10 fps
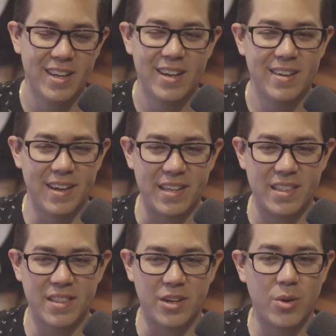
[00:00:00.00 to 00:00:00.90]
like
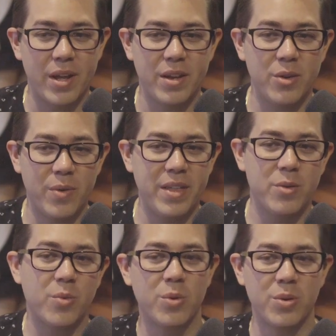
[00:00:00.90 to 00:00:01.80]
the credit, the way the
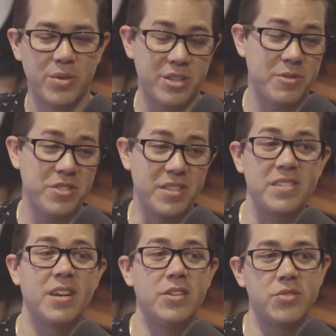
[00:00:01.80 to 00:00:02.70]
world, especially this
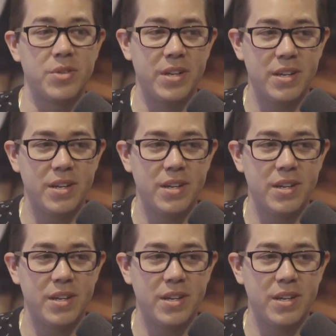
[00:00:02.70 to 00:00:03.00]
country,